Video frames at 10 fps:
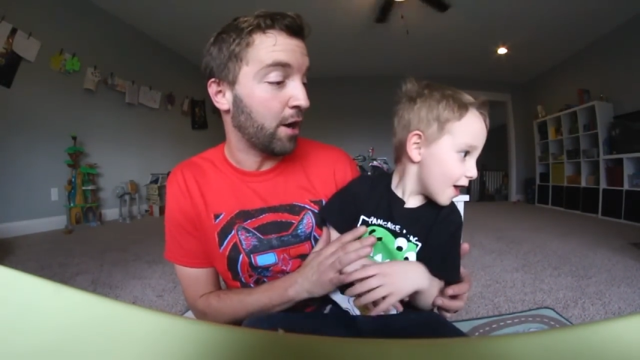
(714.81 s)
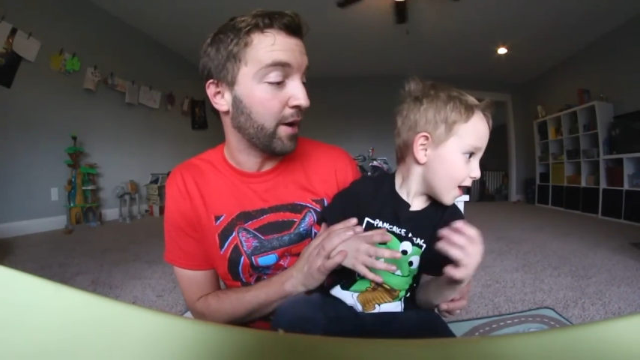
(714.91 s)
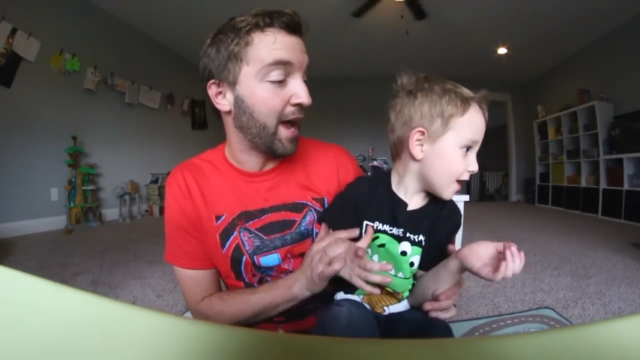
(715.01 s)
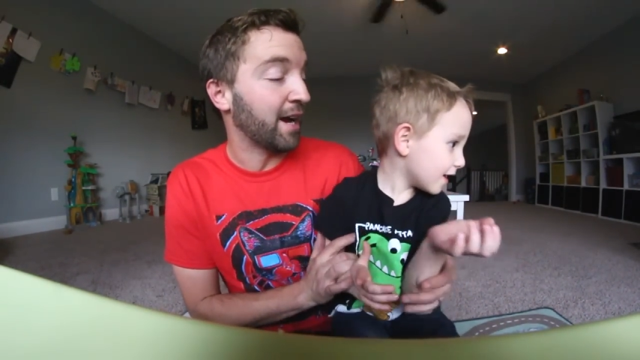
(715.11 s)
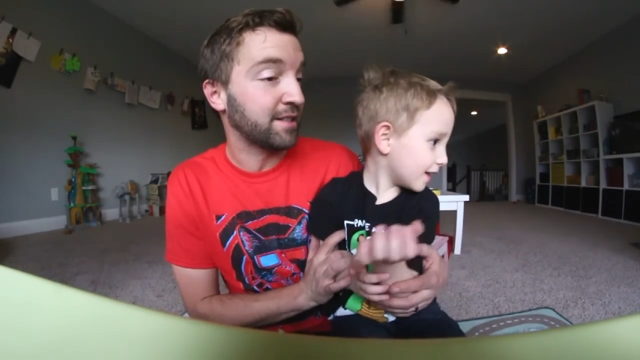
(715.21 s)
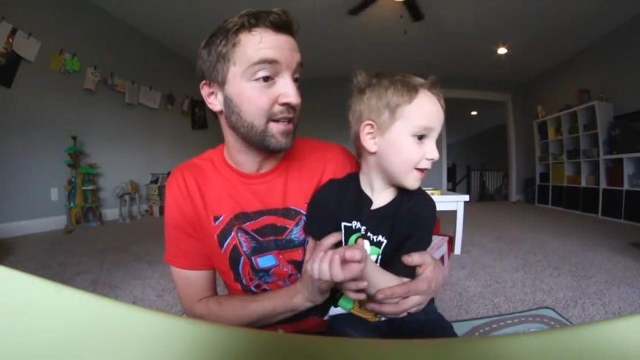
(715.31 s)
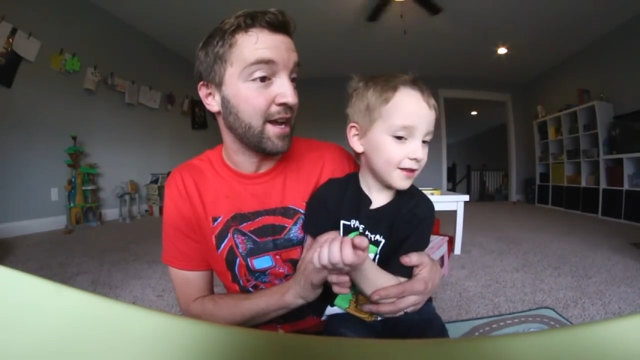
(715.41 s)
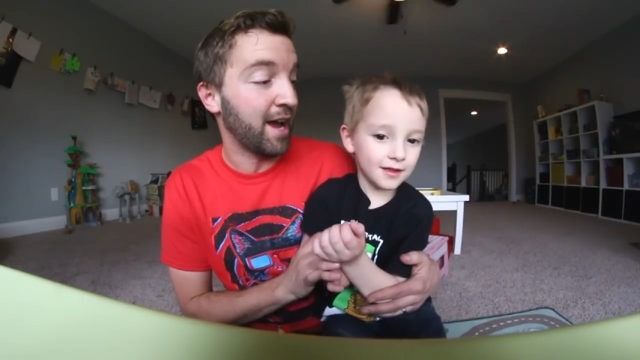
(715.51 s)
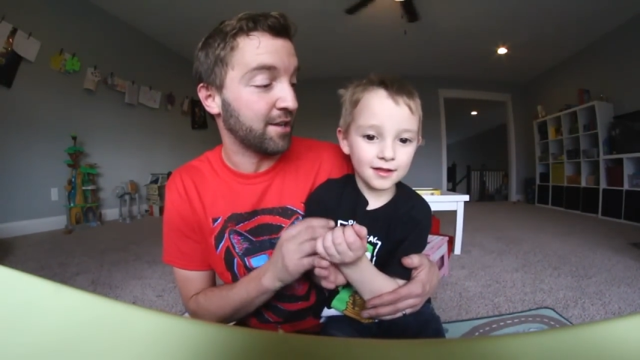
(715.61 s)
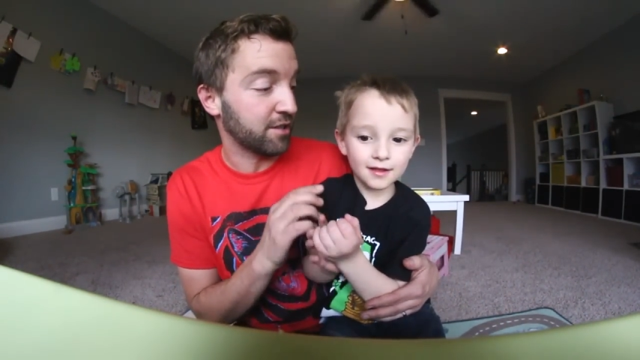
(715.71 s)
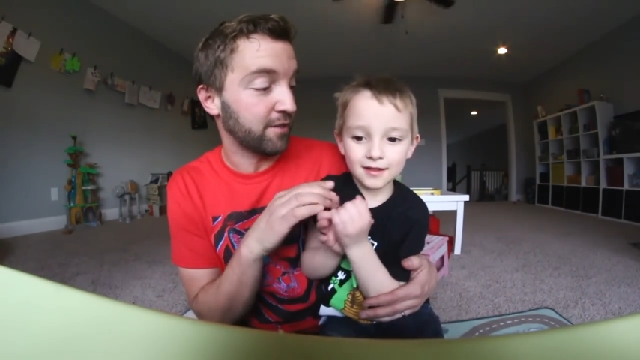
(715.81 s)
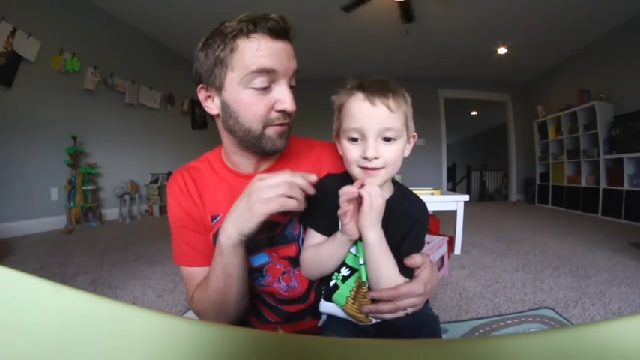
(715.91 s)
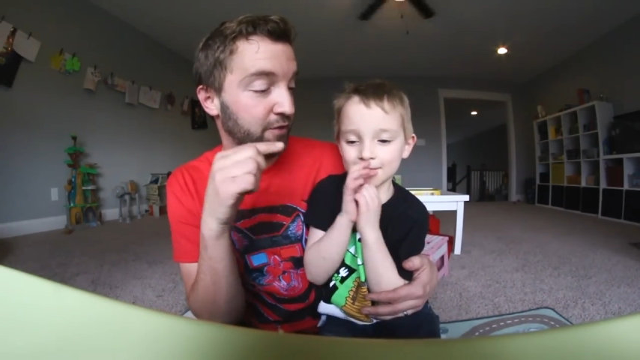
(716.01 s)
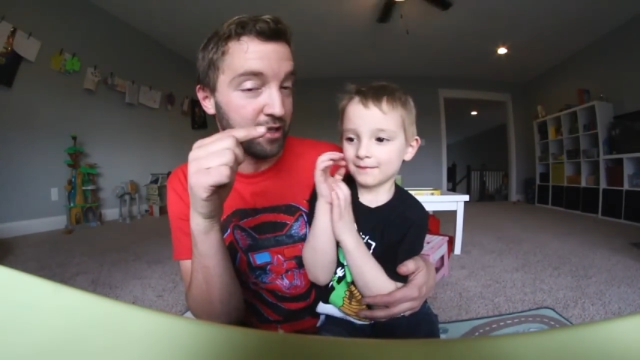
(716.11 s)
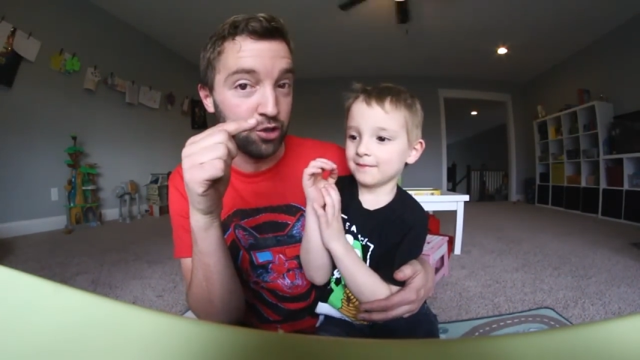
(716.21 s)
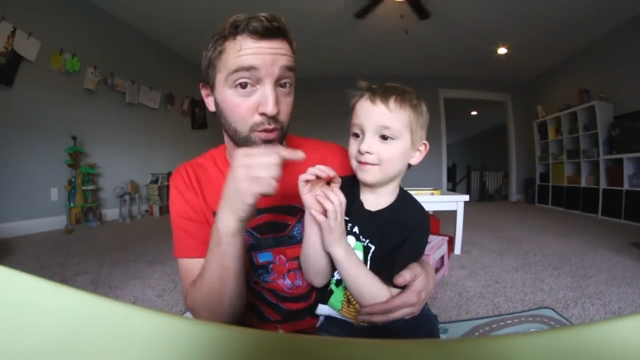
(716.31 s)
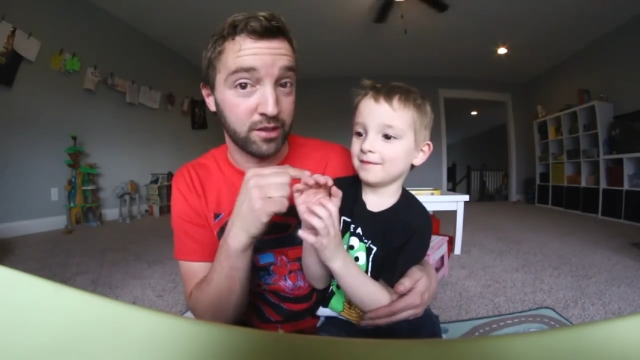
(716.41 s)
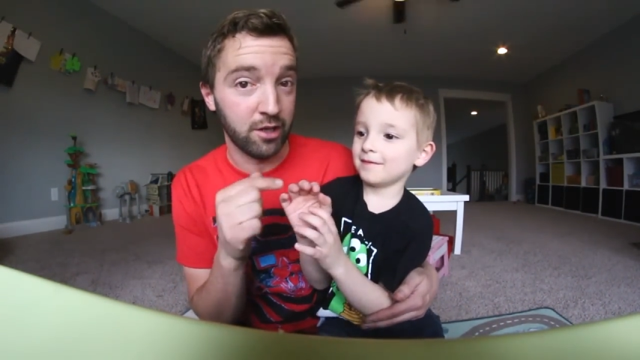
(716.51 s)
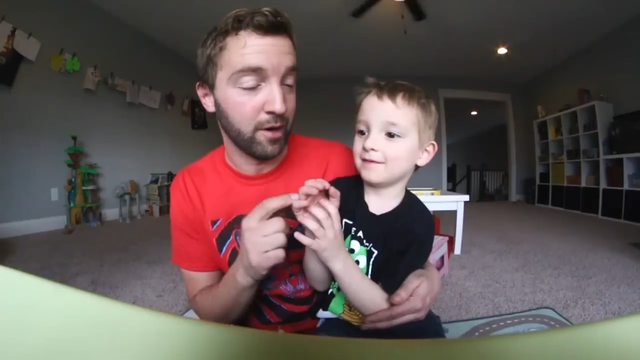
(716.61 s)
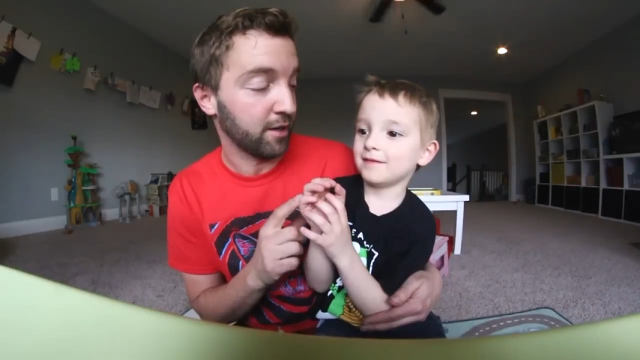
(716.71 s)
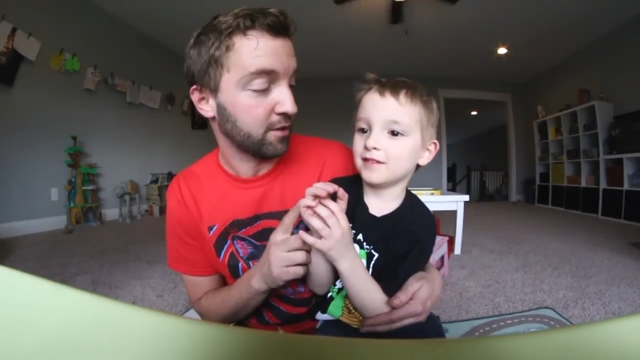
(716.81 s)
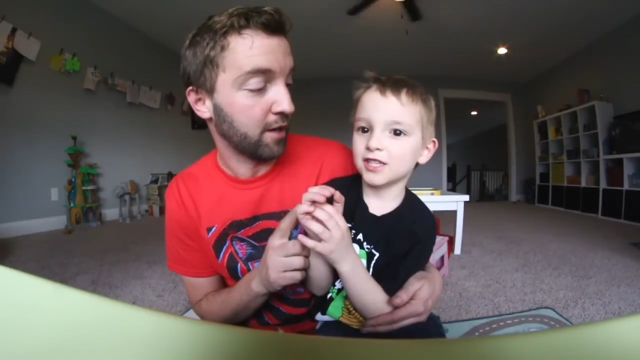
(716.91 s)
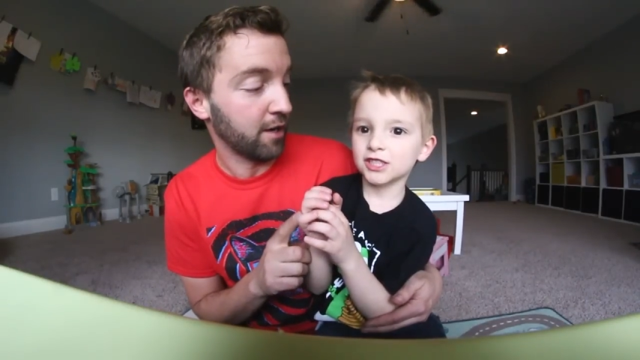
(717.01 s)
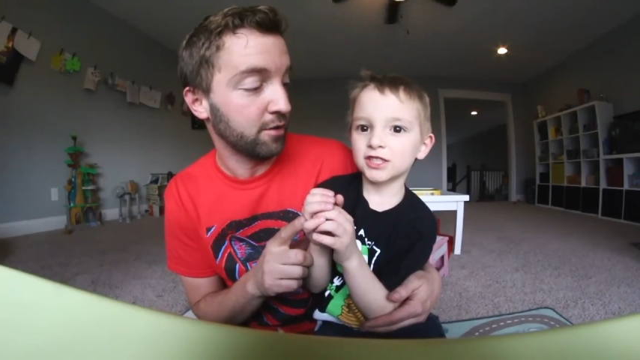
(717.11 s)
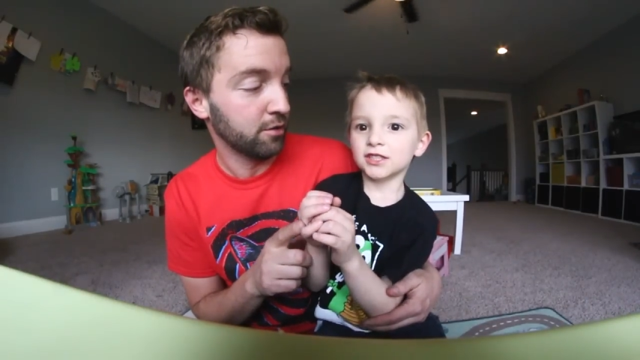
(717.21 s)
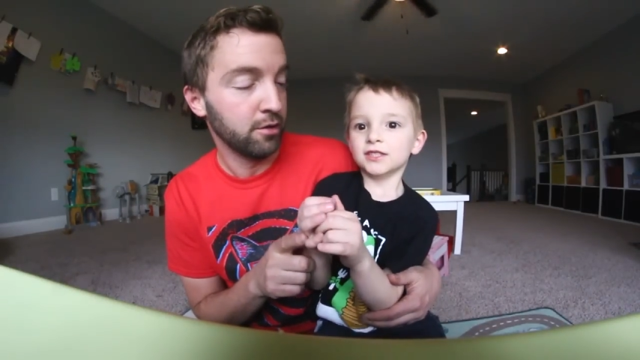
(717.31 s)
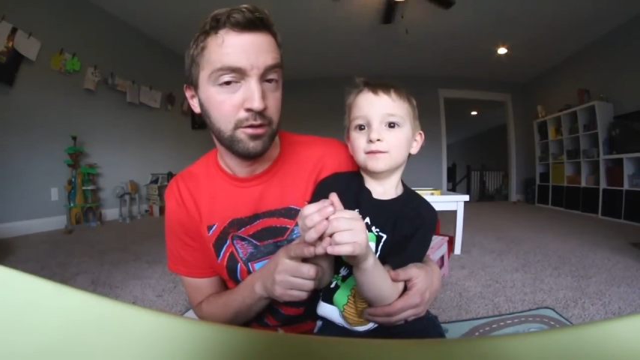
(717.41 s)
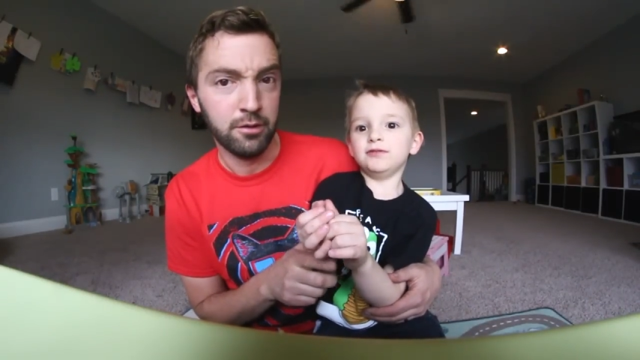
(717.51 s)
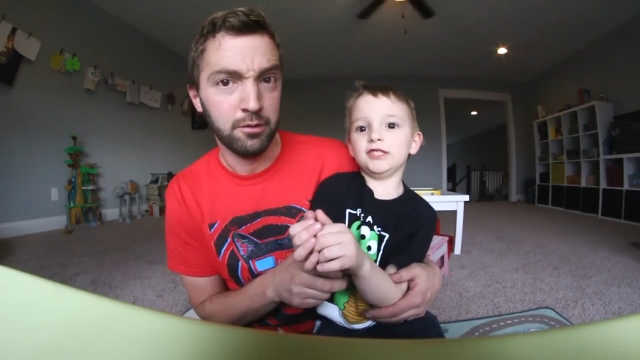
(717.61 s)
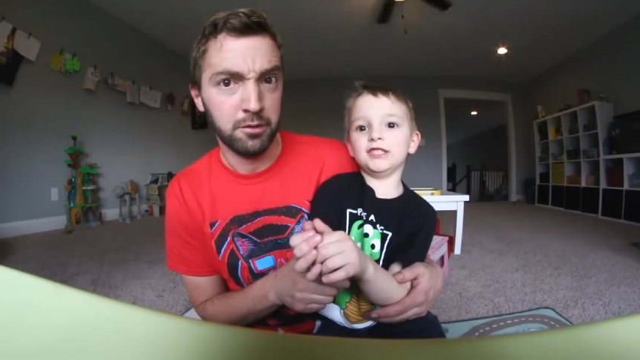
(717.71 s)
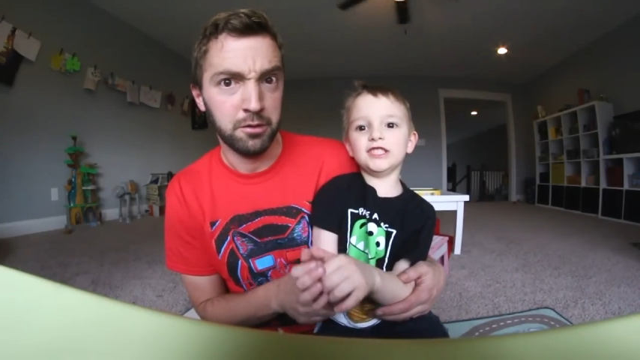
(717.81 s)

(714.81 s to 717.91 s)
Speaker 1: out acting as if you were a T-Rex, okay? Peace